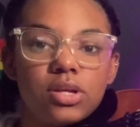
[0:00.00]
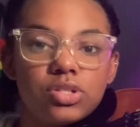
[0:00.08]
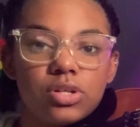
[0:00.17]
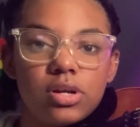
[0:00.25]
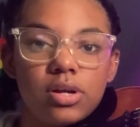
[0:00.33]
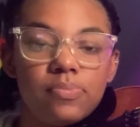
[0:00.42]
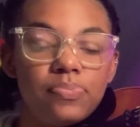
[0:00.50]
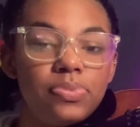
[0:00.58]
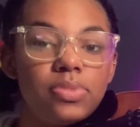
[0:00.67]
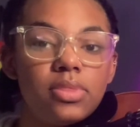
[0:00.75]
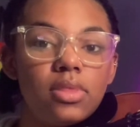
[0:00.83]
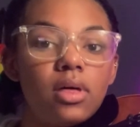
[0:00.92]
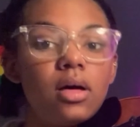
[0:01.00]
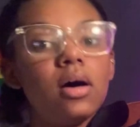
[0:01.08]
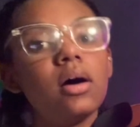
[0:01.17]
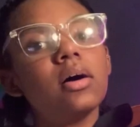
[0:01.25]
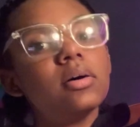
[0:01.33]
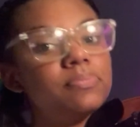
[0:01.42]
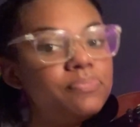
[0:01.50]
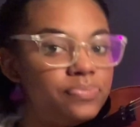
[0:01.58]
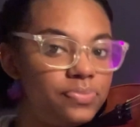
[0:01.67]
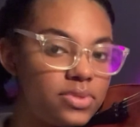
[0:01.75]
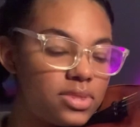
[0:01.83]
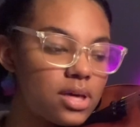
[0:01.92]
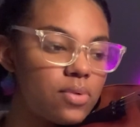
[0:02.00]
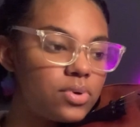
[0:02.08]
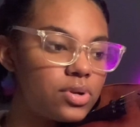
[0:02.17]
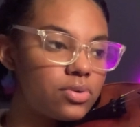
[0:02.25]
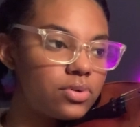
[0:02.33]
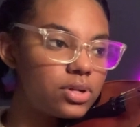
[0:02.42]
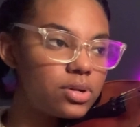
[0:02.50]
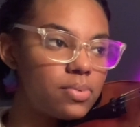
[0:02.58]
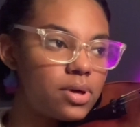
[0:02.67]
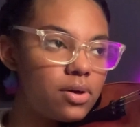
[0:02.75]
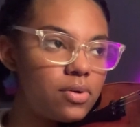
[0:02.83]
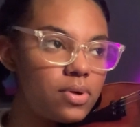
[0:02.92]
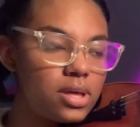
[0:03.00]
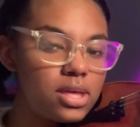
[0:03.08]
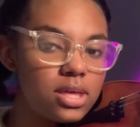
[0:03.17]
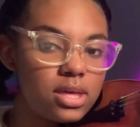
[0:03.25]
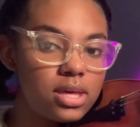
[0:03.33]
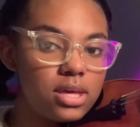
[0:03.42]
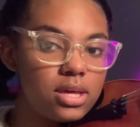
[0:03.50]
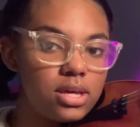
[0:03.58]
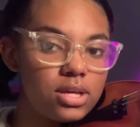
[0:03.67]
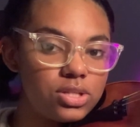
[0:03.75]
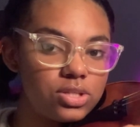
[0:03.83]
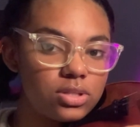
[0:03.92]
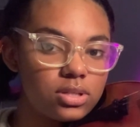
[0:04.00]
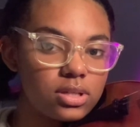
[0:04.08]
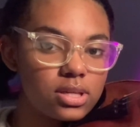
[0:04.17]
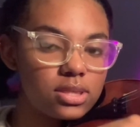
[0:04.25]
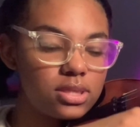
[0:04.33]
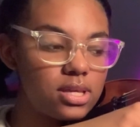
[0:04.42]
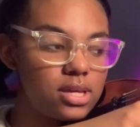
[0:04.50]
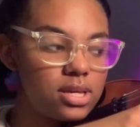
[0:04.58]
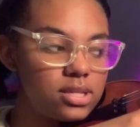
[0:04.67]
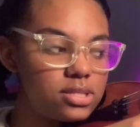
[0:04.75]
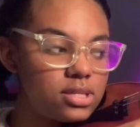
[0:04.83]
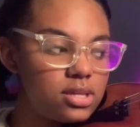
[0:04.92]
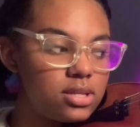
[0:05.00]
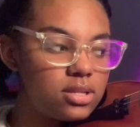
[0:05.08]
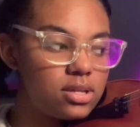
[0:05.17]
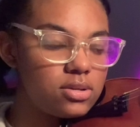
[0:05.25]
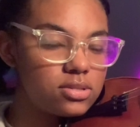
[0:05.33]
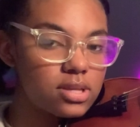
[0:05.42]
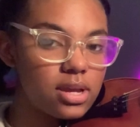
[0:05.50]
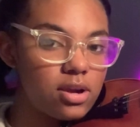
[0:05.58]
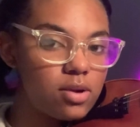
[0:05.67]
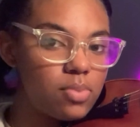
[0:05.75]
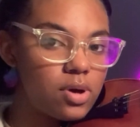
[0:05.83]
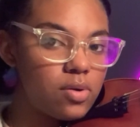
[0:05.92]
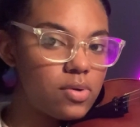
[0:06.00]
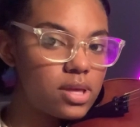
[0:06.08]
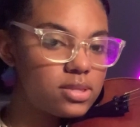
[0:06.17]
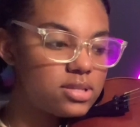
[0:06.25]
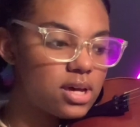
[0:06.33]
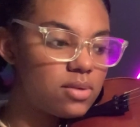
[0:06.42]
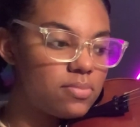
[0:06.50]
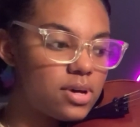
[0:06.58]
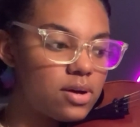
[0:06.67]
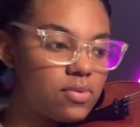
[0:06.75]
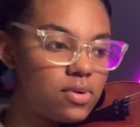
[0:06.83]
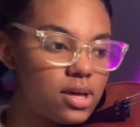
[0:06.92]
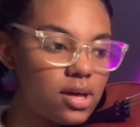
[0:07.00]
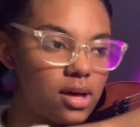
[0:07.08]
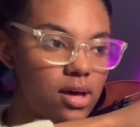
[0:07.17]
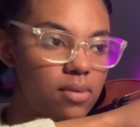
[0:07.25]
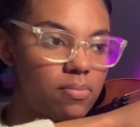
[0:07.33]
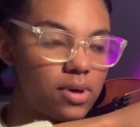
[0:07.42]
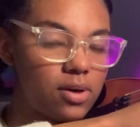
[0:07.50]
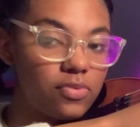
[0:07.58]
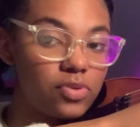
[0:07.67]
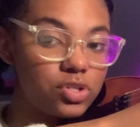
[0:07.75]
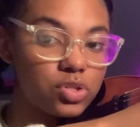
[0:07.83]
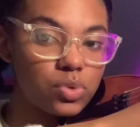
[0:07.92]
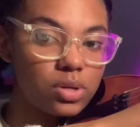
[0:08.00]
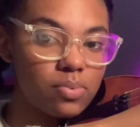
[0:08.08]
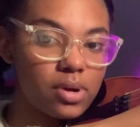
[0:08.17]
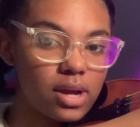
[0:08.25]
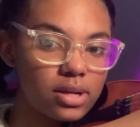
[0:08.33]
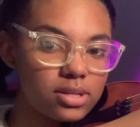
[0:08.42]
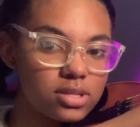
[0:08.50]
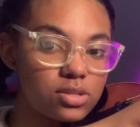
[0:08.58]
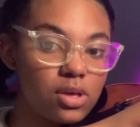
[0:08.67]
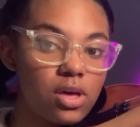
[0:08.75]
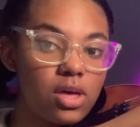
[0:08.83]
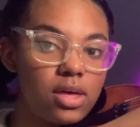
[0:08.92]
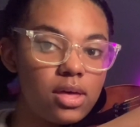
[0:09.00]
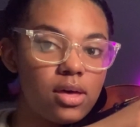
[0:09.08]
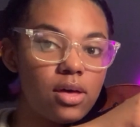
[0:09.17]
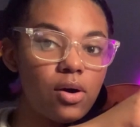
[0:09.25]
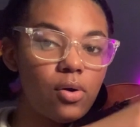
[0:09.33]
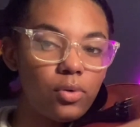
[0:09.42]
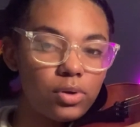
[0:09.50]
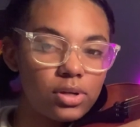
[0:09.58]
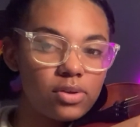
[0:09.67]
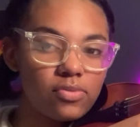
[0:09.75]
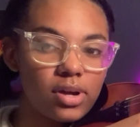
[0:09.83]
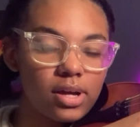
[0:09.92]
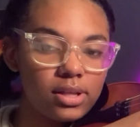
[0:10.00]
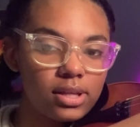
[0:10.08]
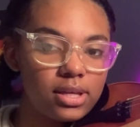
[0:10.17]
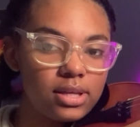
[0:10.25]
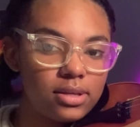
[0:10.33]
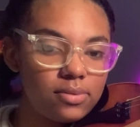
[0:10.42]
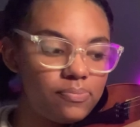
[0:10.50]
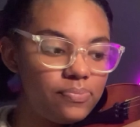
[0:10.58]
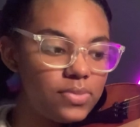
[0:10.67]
sure that when you're holding your bow, it should look like this. And here's air bowing, down bow, up bow. If you just want to practice holding your violin